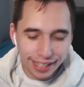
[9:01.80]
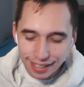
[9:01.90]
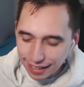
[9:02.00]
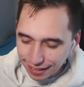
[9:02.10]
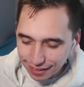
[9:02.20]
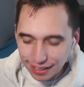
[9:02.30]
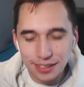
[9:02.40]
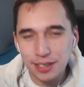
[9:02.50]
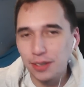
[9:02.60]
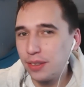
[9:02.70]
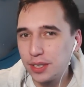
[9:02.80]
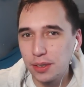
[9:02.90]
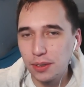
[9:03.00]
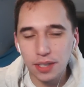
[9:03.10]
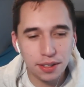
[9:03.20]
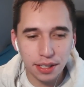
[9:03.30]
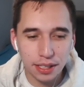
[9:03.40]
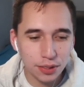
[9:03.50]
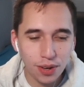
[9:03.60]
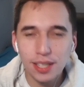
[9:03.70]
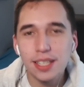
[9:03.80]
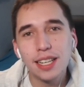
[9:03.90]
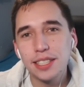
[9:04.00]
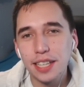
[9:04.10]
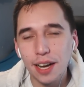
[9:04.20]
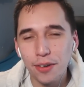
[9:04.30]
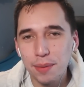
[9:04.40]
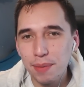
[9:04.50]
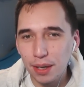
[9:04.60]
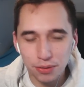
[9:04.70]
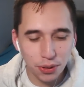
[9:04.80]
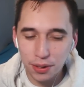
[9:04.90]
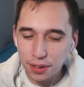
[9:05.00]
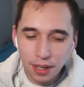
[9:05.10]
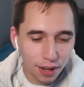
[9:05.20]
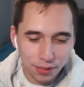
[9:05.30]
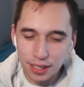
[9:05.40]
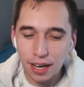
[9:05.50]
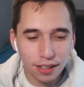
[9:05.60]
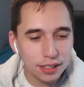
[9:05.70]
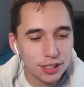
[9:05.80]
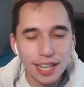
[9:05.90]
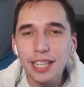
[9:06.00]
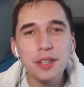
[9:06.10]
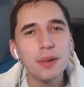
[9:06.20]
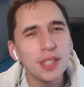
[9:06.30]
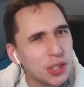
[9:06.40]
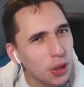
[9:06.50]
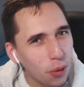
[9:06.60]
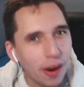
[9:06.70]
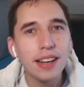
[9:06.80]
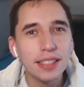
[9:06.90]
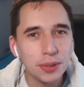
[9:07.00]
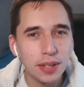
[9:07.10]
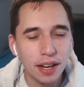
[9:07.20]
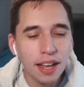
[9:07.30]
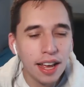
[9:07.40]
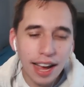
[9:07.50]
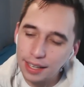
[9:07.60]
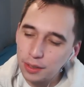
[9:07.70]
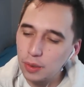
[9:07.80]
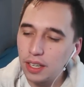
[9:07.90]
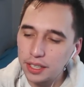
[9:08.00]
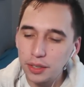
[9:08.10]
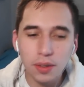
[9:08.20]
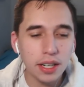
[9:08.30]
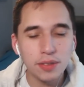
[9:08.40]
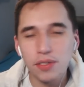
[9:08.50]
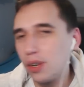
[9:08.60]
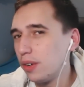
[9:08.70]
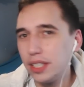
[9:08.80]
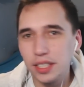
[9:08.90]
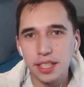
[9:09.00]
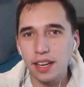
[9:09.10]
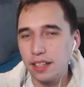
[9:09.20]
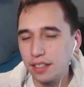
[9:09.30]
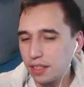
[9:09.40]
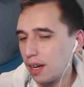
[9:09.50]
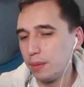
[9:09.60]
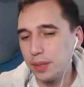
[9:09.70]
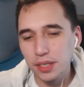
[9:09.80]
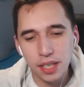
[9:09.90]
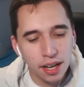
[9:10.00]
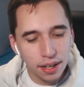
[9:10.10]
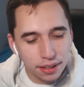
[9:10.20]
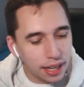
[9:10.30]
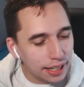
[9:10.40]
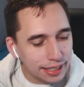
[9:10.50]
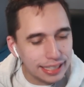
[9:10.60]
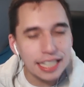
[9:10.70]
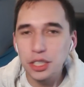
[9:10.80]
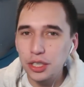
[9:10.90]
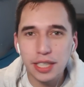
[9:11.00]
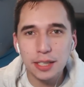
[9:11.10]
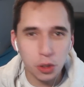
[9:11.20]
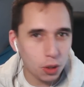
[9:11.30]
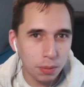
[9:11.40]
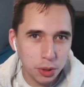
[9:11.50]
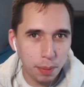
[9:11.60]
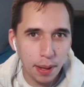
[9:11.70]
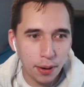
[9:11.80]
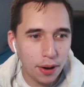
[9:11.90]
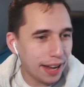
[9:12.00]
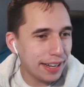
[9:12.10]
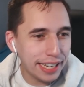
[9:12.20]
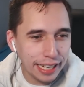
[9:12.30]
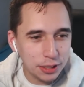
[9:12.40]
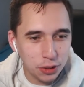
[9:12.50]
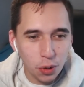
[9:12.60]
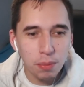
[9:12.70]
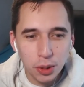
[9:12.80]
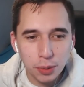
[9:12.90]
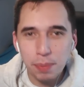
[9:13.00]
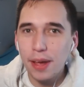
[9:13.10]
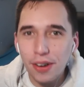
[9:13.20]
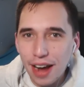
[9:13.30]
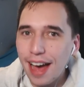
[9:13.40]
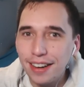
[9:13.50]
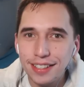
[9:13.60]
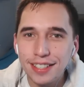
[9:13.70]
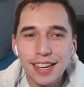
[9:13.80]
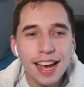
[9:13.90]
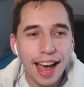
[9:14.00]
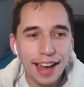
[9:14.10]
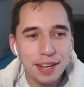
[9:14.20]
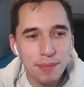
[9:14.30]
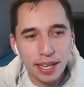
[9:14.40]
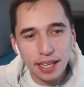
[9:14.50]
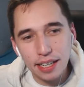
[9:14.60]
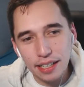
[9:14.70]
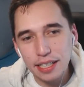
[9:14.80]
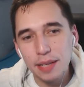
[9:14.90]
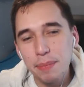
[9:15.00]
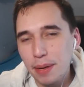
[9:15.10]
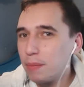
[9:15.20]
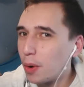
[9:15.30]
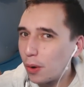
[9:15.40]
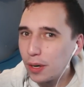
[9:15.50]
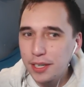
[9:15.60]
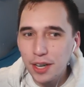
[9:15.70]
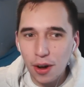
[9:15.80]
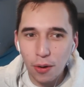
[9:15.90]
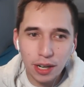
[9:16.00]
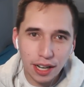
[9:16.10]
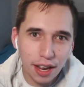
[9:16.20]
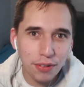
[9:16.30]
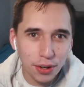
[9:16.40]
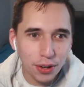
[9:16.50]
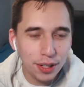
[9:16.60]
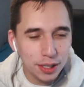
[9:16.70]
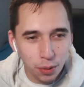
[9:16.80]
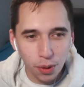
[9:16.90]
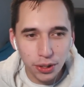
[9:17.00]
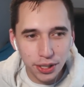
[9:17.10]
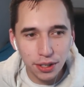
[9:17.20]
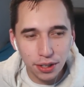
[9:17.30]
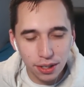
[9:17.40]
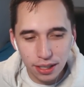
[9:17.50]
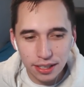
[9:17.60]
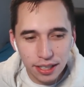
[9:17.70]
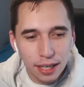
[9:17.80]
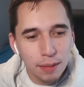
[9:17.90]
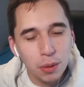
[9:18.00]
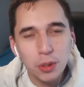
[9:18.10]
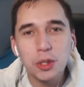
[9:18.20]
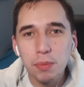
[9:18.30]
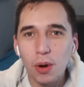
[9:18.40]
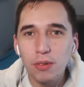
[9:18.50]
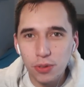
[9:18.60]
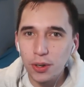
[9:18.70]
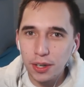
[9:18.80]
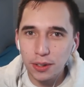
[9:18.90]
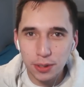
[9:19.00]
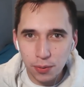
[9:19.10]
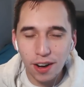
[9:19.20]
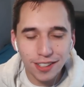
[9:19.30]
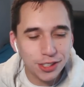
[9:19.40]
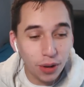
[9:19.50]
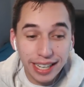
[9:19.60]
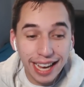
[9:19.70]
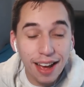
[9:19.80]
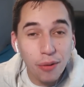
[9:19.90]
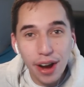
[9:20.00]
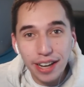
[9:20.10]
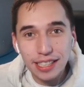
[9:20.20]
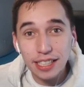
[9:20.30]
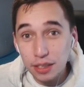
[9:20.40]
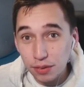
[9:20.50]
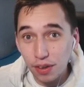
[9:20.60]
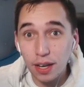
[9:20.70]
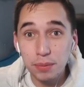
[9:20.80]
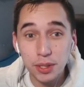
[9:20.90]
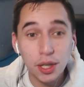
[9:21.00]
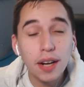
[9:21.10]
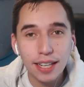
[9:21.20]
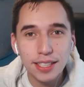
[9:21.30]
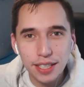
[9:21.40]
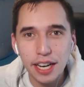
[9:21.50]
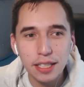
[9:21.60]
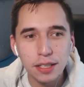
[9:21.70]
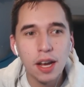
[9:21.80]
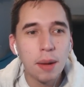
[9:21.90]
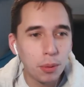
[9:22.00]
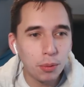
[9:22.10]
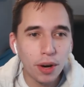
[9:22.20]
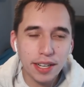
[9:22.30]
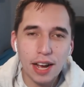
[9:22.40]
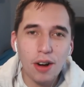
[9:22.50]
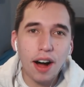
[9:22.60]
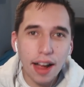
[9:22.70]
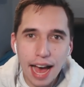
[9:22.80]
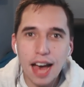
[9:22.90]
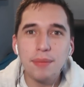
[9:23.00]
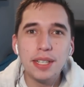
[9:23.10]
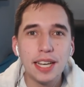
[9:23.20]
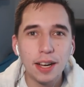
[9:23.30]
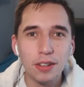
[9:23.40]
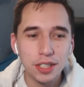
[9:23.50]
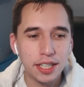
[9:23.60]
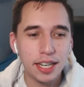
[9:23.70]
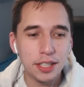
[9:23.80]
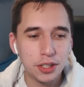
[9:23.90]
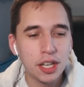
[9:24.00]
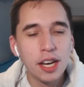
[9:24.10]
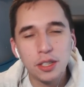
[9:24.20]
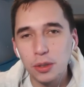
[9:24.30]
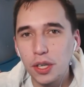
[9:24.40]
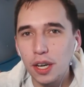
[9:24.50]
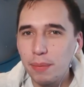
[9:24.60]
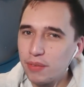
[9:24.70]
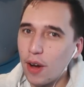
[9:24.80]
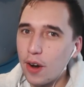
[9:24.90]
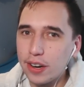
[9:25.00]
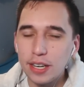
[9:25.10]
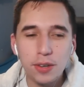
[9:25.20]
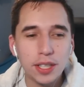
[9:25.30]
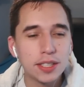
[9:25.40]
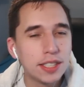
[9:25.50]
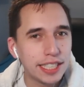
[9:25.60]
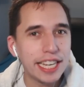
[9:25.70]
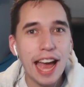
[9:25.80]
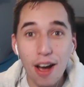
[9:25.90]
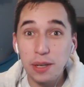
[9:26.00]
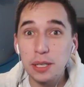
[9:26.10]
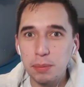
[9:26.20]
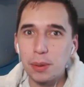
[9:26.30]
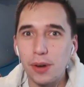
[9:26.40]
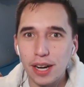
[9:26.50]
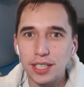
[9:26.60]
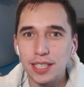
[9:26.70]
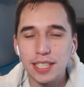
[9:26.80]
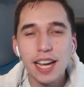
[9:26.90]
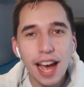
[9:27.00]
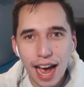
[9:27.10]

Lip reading: in this series, dudes. I think it's fantastic how they make fun of the characters, and they do it so well as well. And like you guys have already stated in the comments, that it just gets so much better, and they get so much better at it, and they make it a little bit more, you know, clever and quirkier and much more funnier to watch. So I can't wait till it develops to that stage, but right now I am in the early stages, so it's going to be very interesting to see how this progresses